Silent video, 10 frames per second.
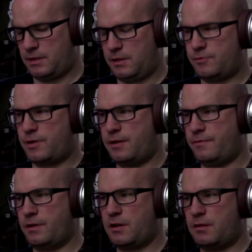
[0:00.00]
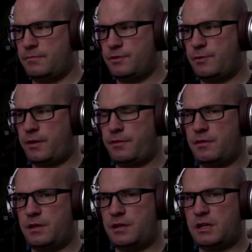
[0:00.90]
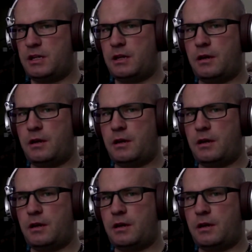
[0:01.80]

drive. It comes with the